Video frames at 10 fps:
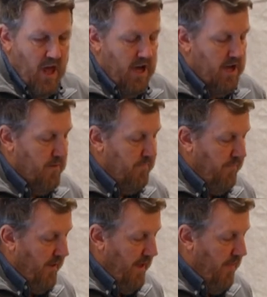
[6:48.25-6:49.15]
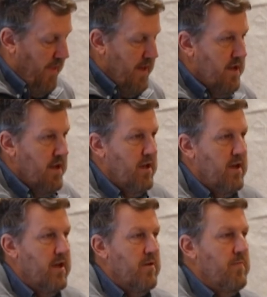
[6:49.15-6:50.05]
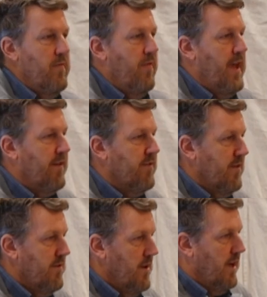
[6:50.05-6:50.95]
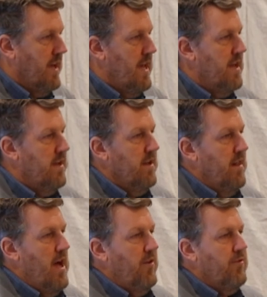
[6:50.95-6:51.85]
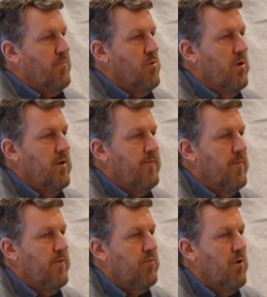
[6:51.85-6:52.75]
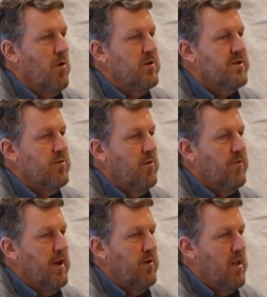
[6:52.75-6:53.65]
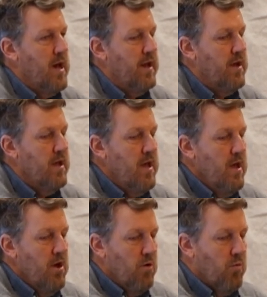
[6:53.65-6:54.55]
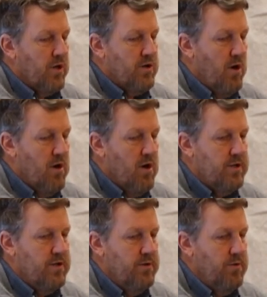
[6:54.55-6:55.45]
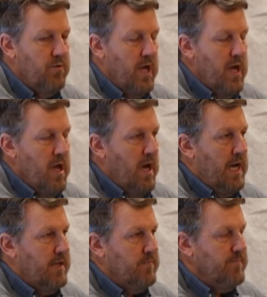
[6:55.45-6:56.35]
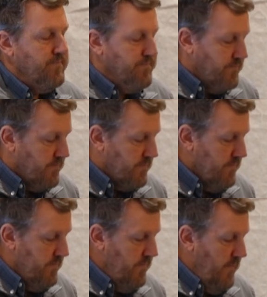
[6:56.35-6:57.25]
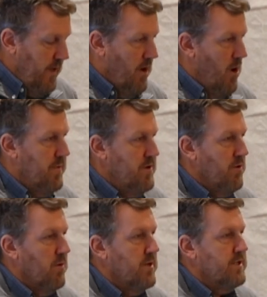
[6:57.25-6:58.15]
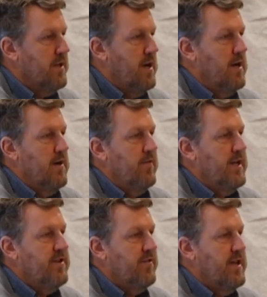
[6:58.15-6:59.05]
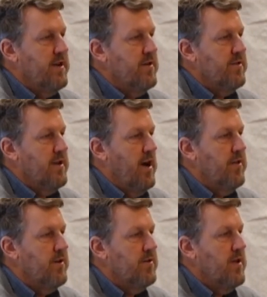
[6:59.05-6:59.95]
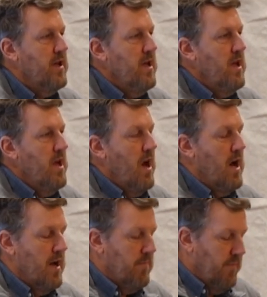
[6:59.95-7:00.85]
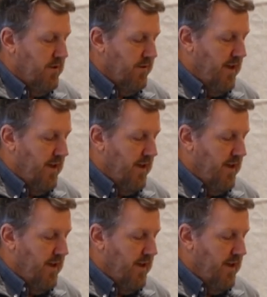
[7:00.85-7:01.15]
Um, and then, um, thanks again, a lot of support from the growers in North Carolina who worked hard to um, open doors of legislators and others um, to